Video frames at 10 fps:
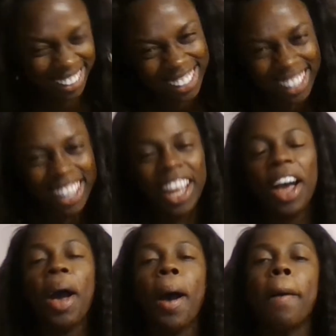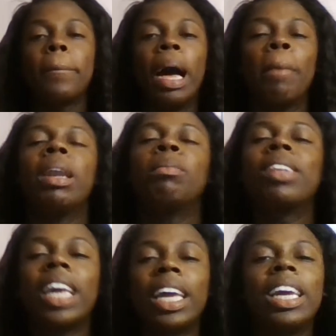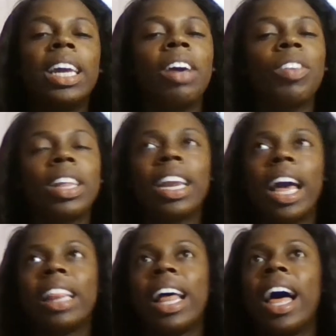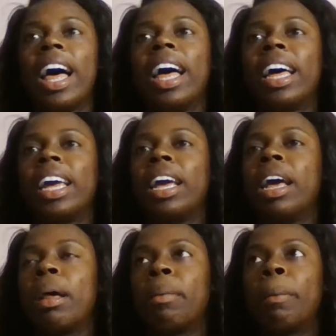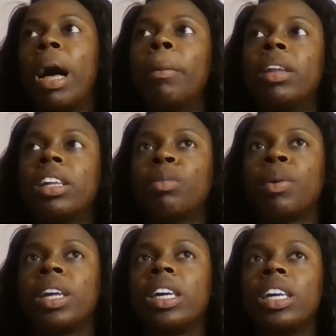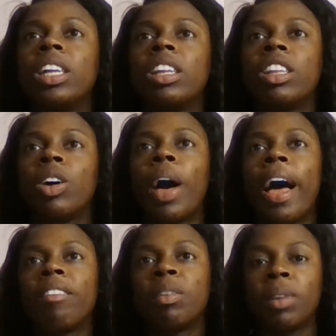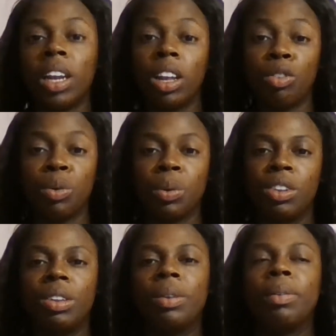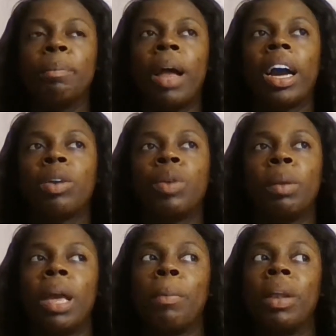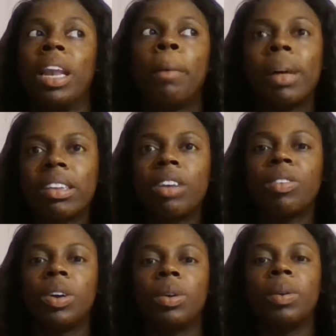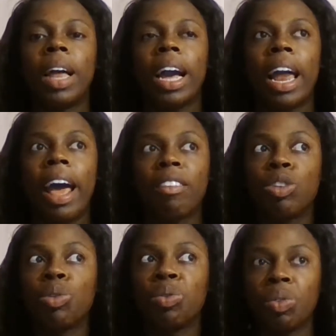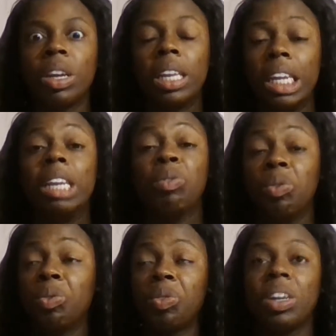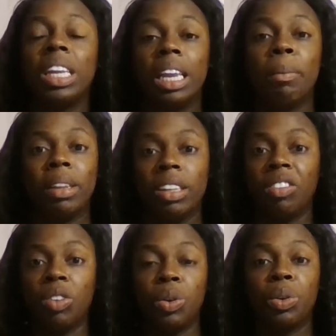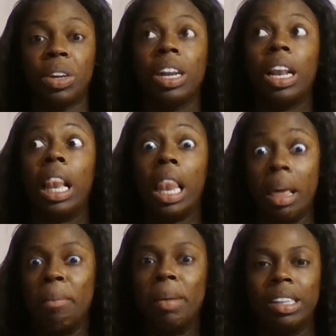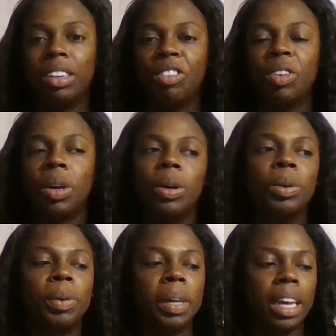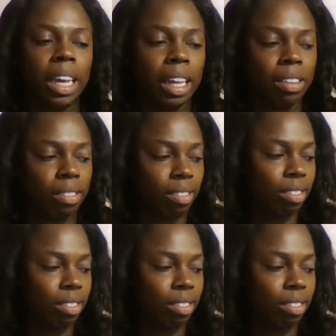but I mean, I'm skinny and everything like that, and my mom looks pretty good, so I have something to look forward to. I'm not gonna really be able to let myself go. Like I'd have to really, really let myself go in order to let myself go and get